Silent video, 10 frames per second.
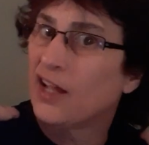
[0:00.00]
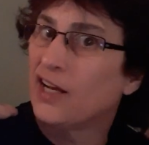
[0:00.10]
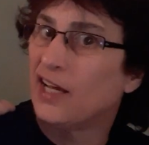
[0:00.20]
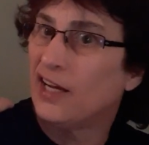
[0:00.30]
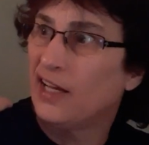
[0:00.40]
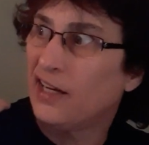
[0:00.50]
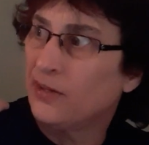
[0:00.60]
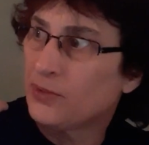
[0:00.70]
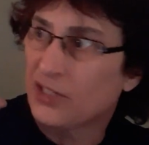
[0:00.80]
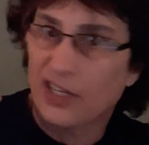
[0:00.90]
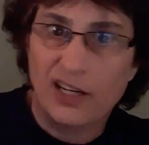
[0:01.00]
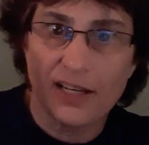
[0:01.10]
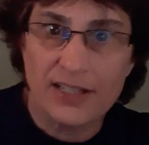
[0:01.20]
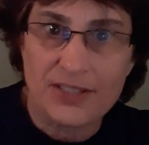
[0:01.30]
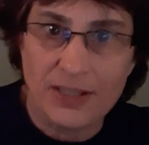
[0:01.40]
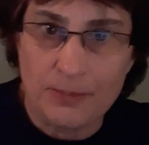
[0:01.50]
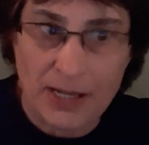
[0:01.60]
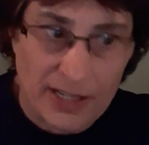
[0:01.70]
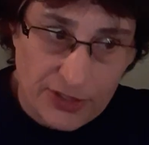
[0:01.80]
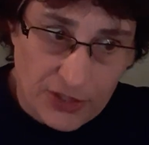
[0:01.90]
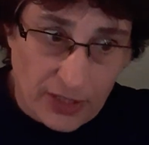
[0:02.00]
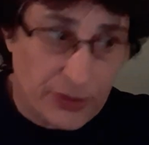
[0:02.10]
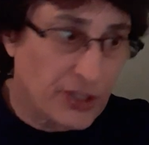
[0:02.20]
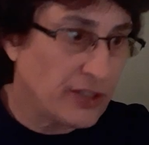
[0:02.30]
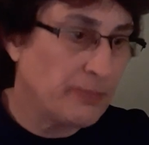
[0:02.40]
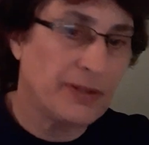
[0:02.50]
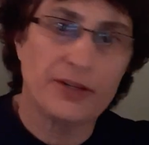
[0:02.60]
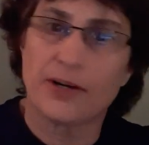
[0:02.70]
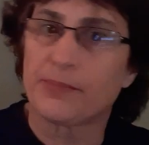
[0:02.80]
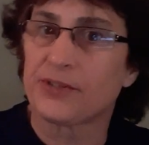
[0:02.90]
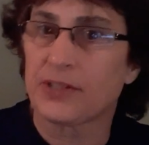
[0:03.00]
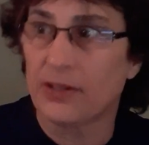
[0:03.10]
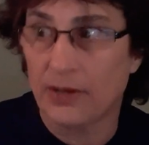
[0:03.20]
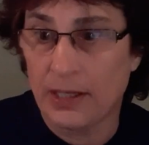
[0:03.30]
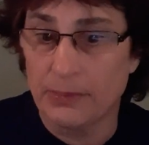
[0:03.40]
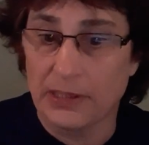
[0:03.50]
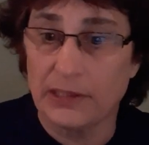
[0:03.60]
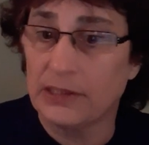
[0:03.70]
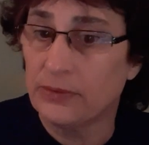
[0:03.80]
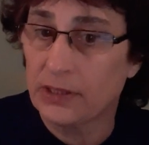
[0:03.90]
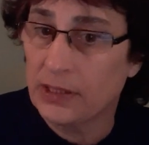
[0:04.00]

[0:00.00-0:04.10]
That lady was in a class all by herself. She could have been an opera singer, I believe.